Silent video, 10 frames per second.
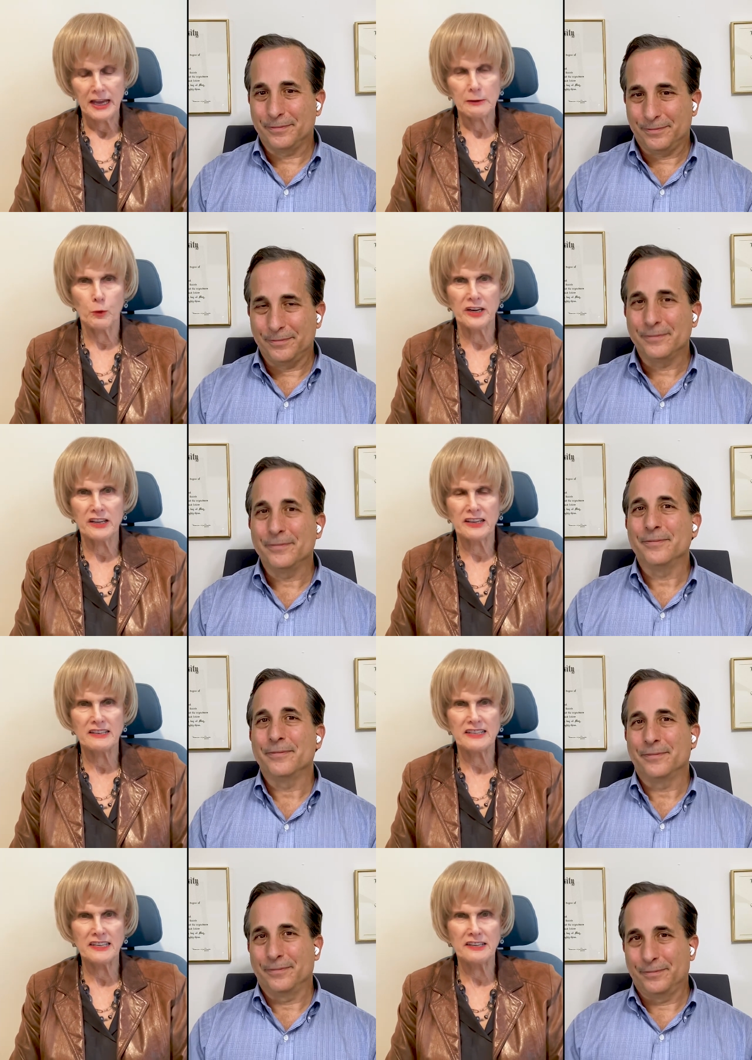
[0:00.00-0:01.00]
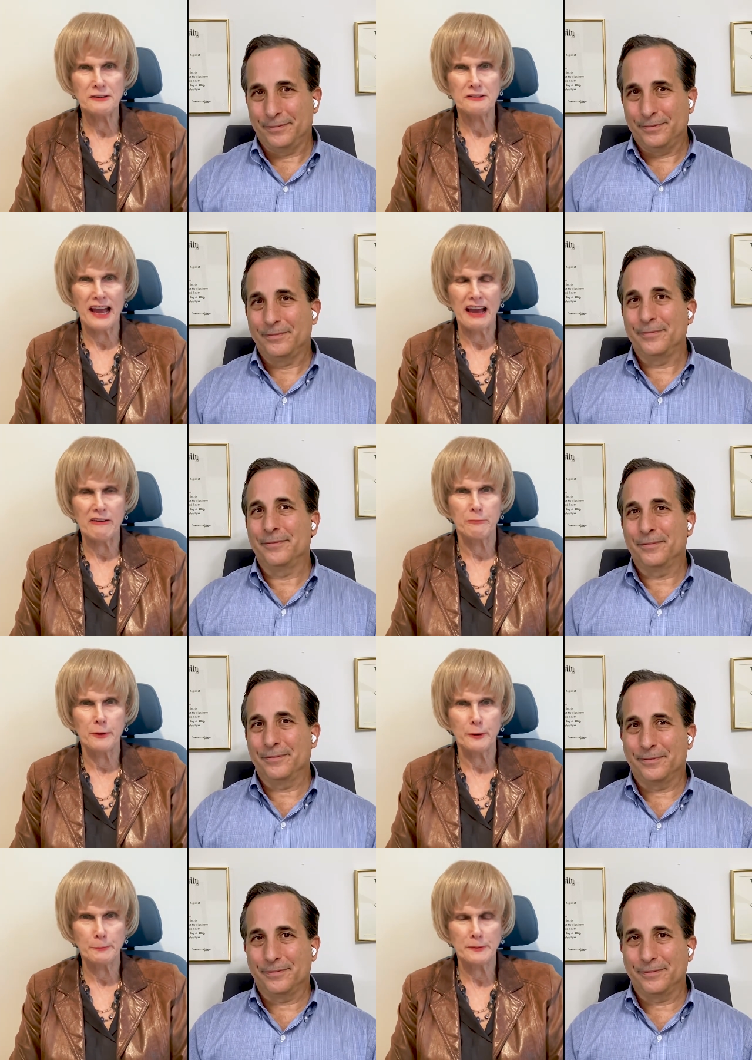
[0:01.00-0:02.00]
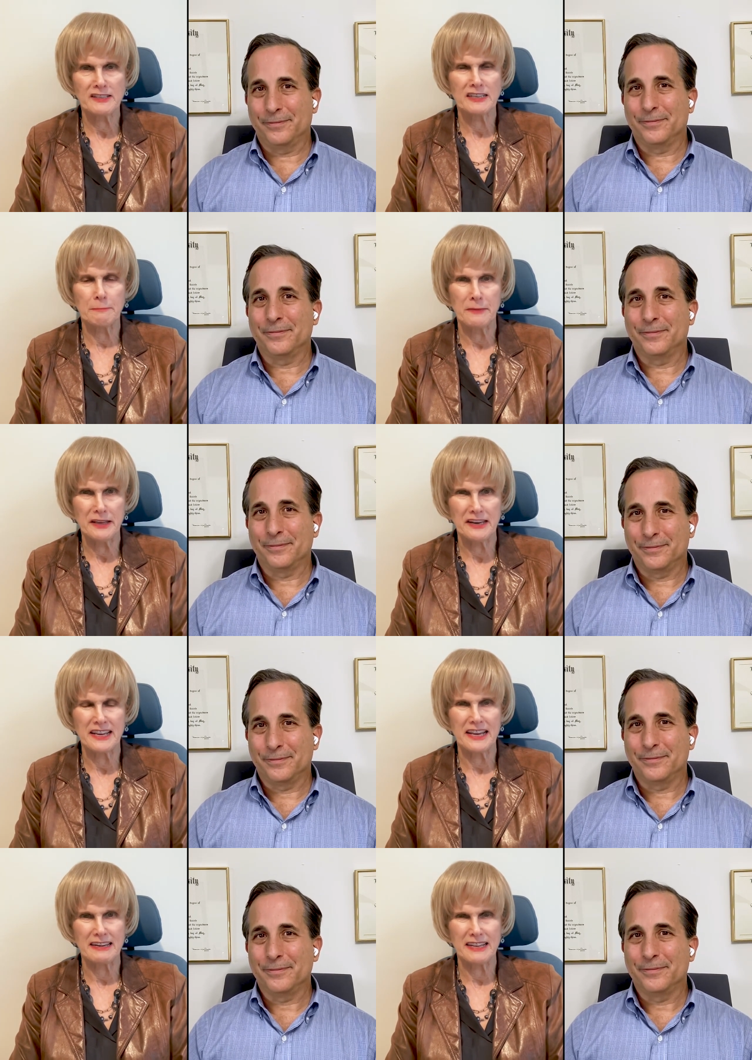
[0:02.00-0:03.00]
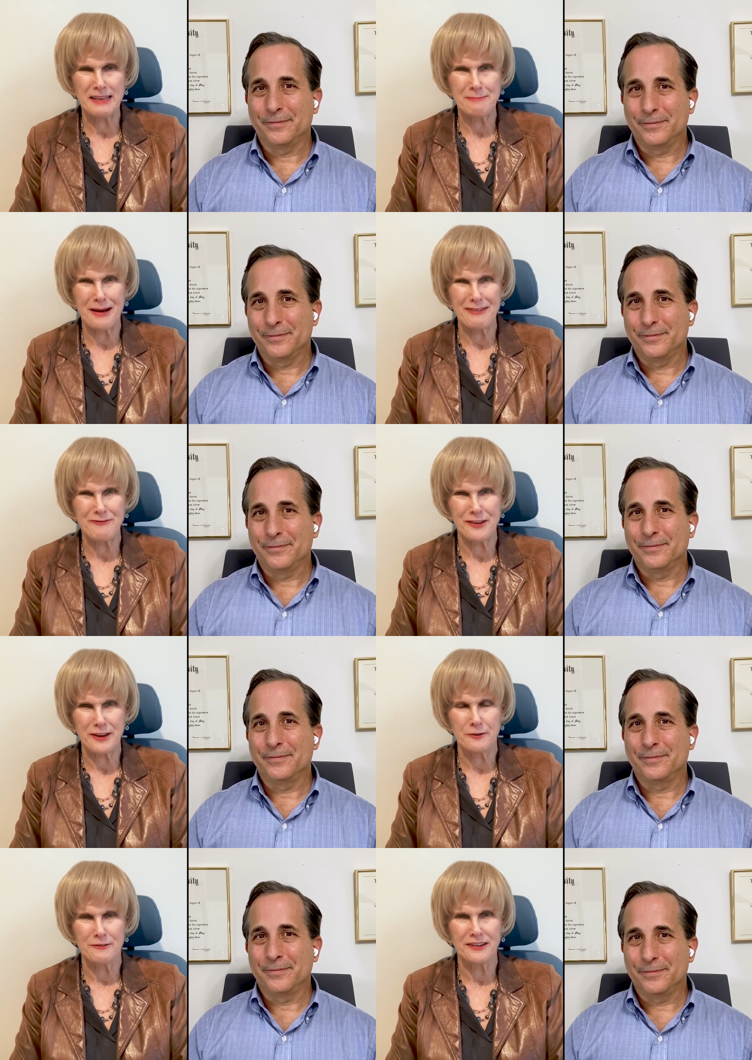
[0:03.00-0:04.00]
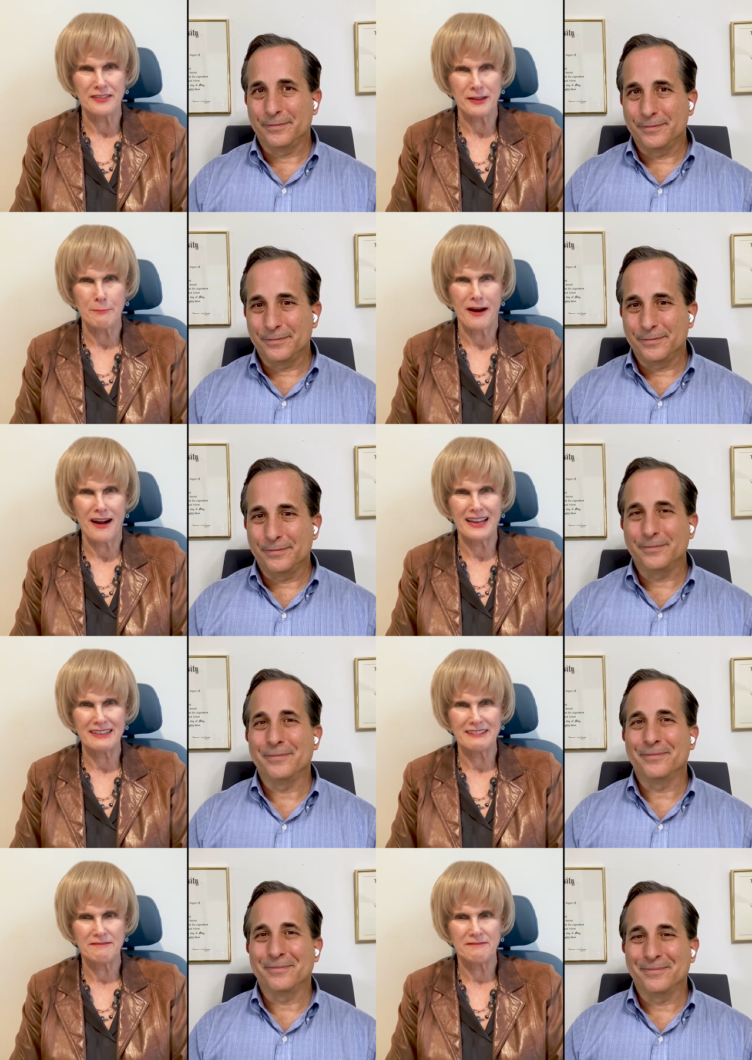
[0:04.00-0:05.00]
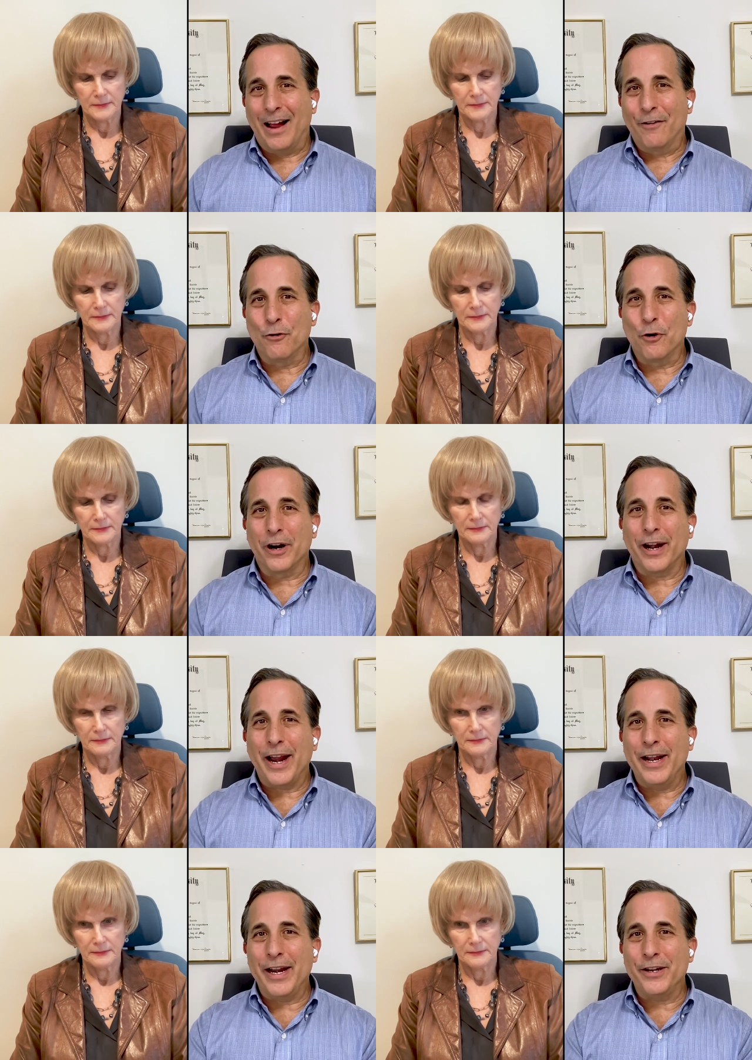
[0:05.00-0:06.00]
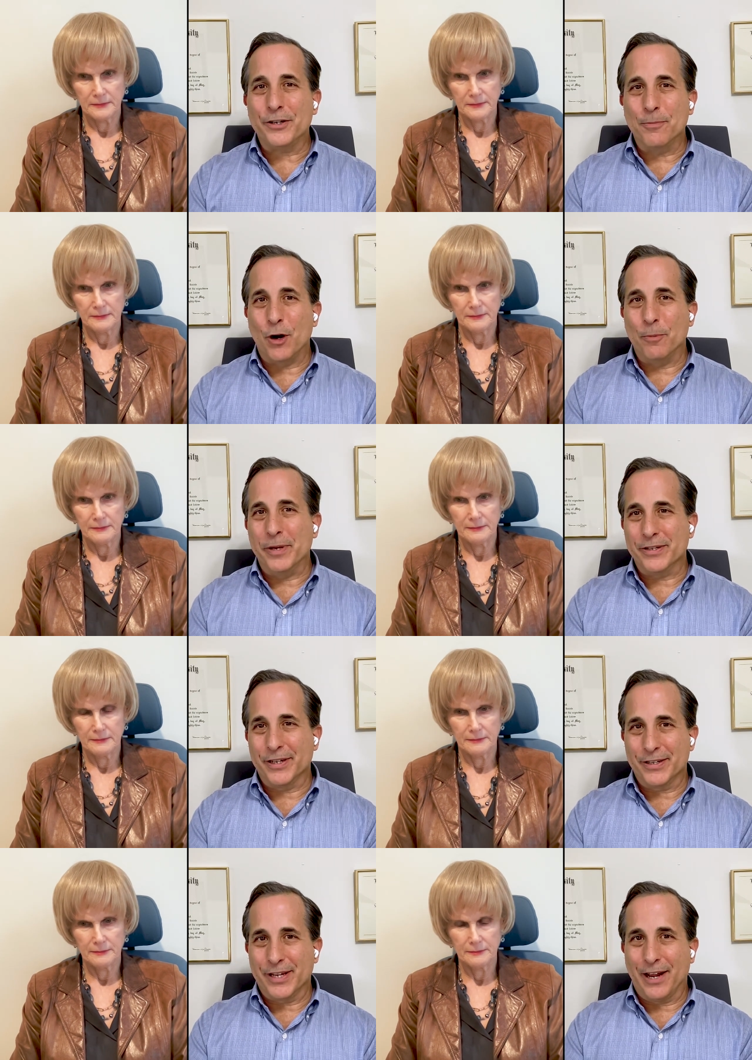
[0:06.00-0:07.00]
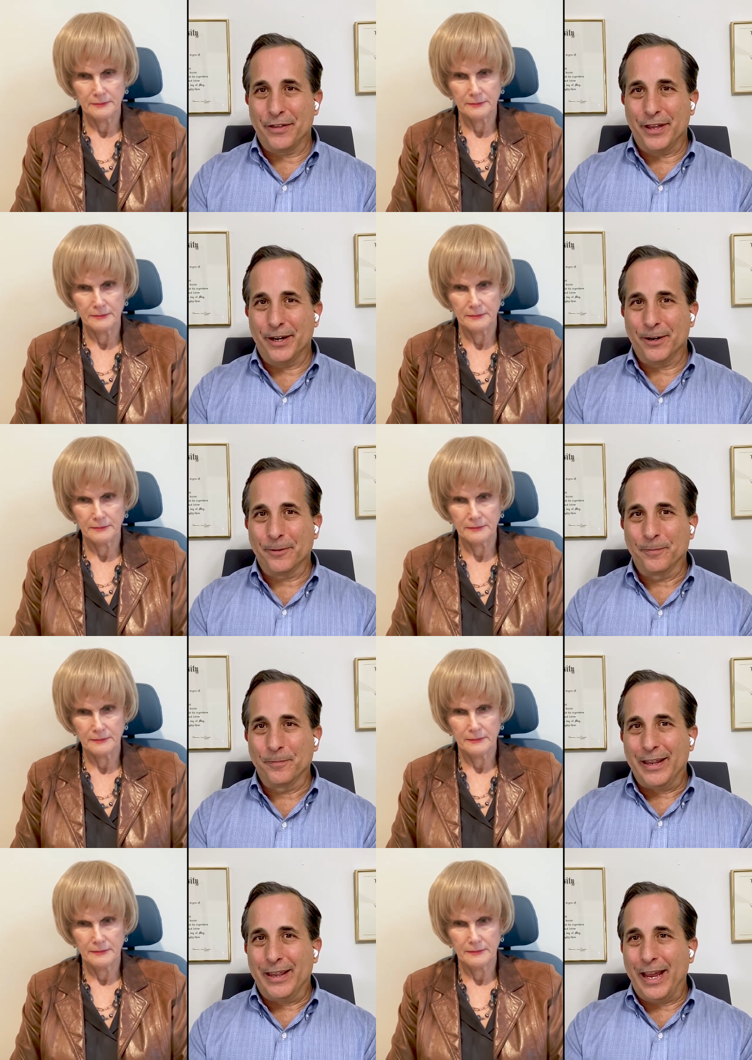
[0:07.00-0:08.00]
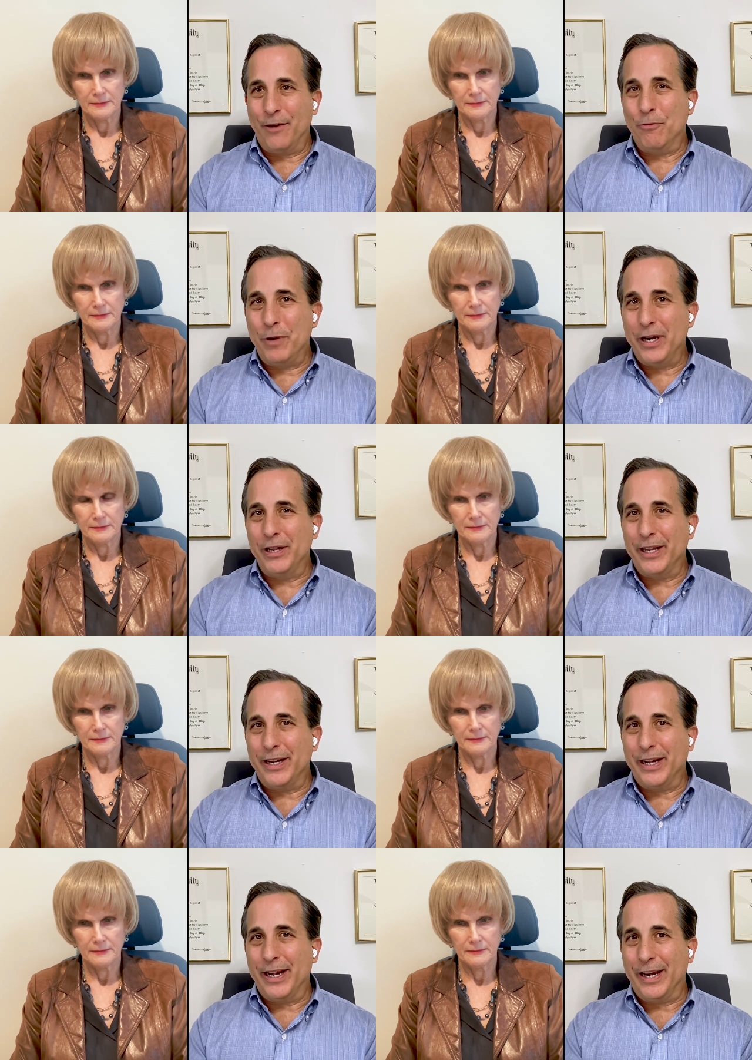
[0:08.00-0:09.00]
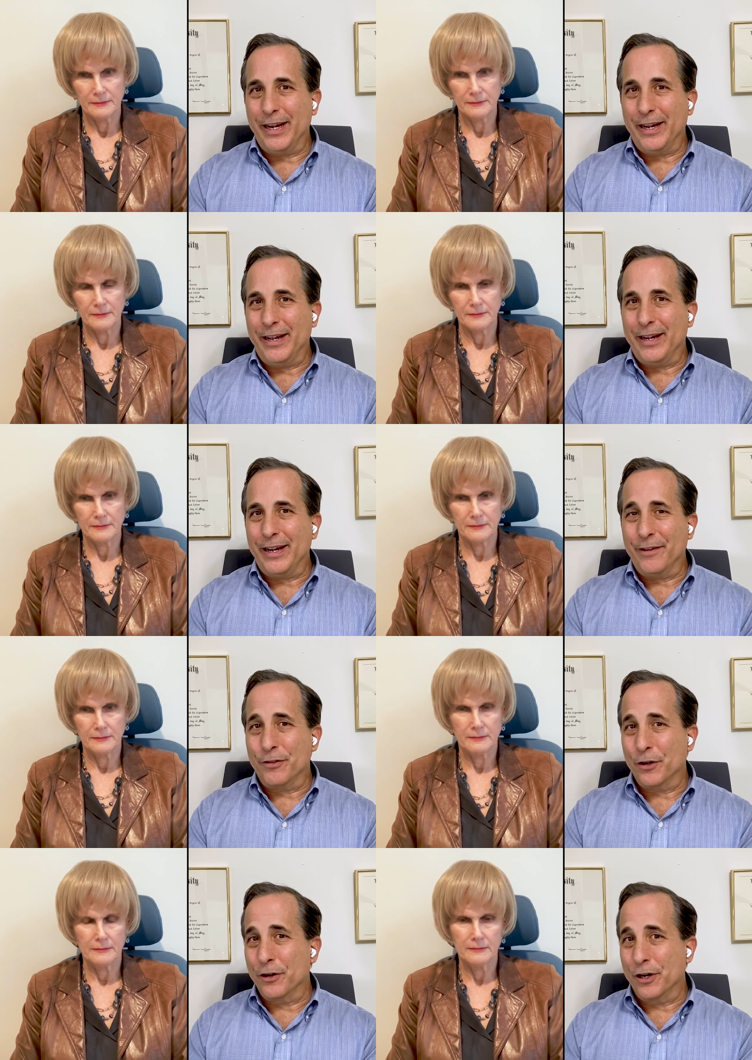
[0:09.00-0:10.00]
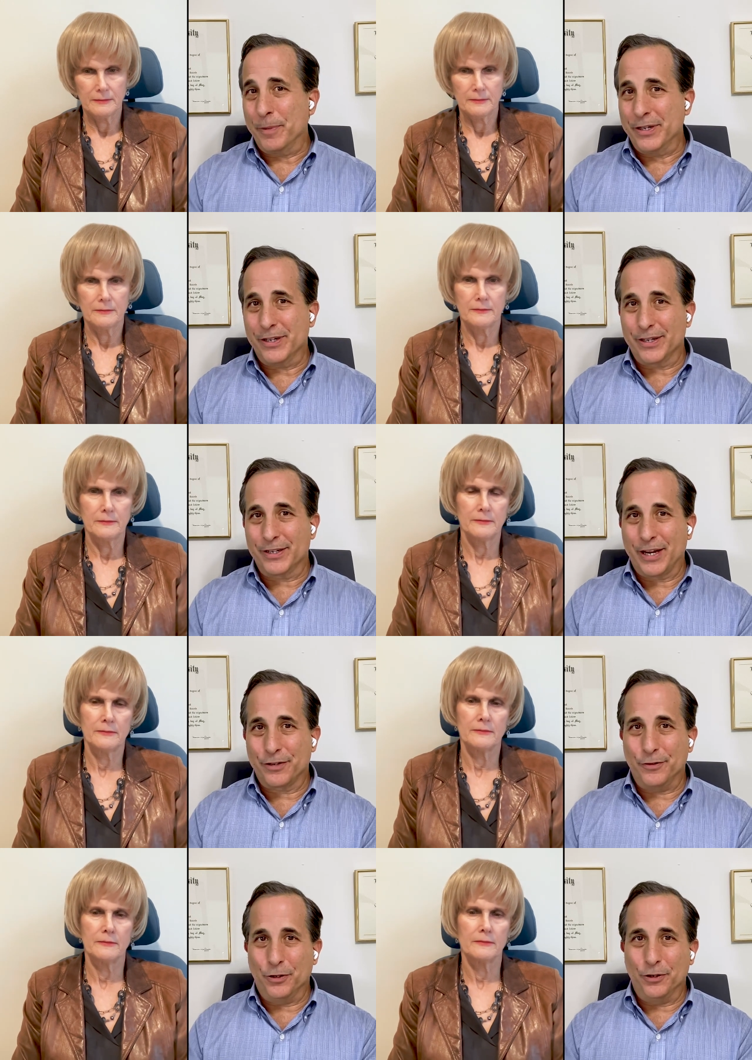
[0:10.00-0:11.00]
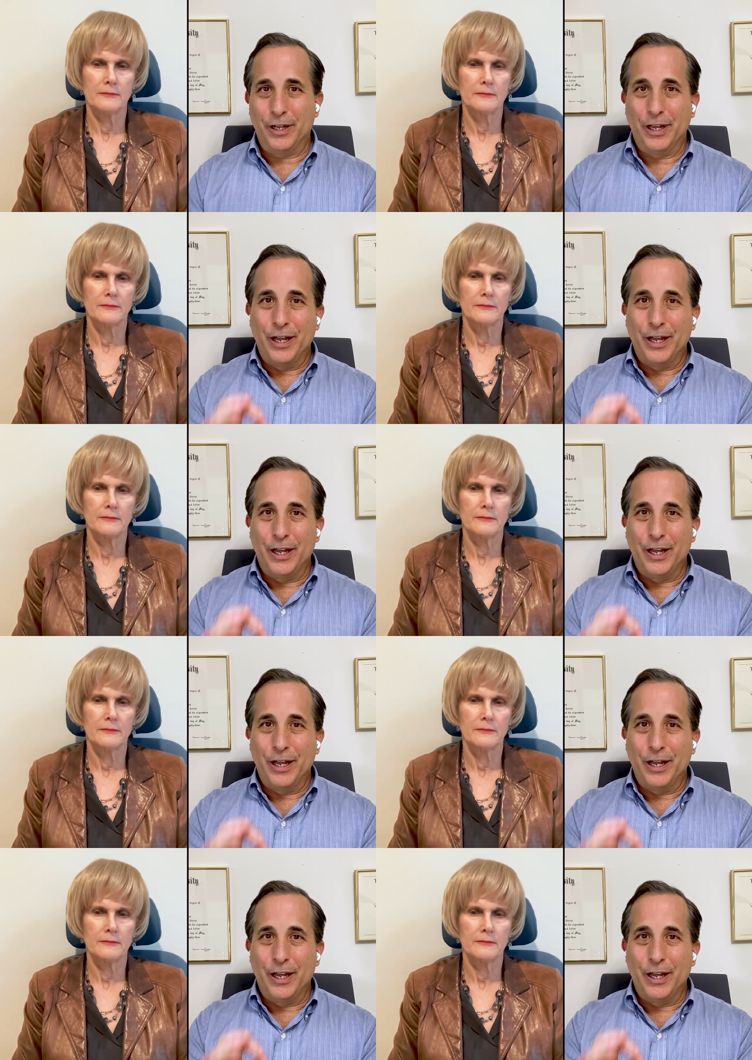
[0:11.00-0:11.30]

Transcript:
Speaker 1: and want to continue to have purpose and meaning and keep my finger in the pie.
Speaker 2: For any small business out there, they really need, if they're going to be successful,